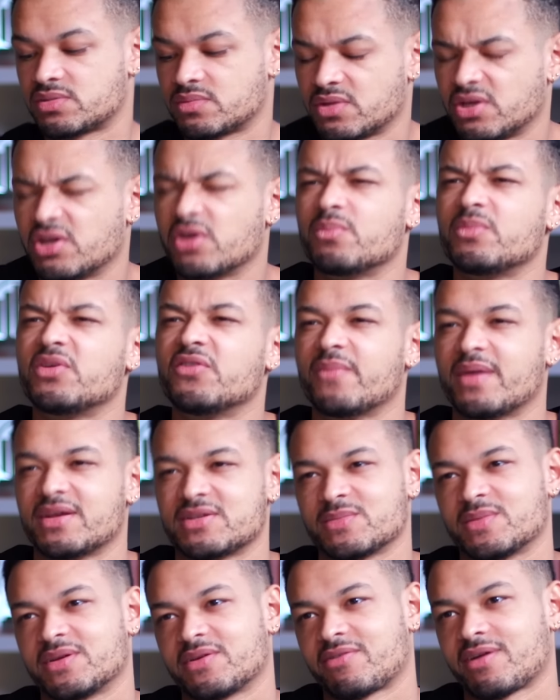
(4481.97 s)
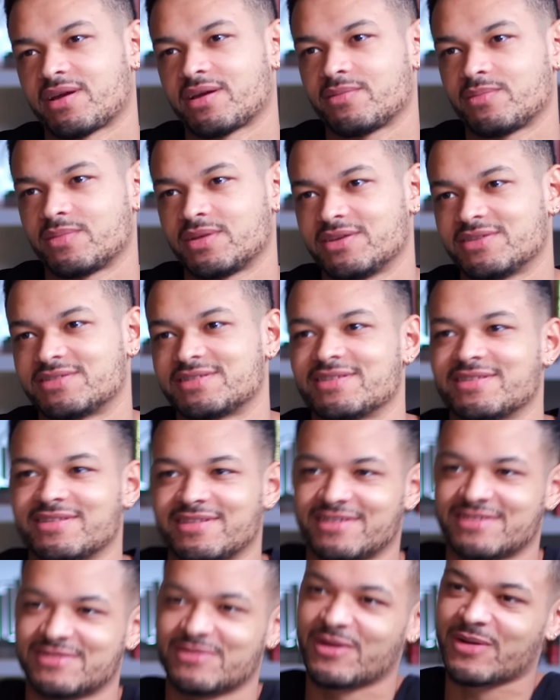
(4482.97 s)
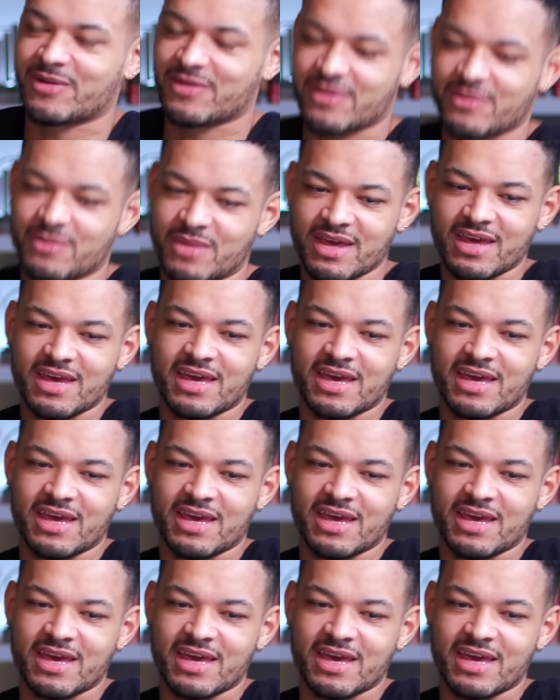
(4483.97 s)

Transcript: you know, you've met Dominic Greg, mm-hmm. used to mm-hmm. work with him.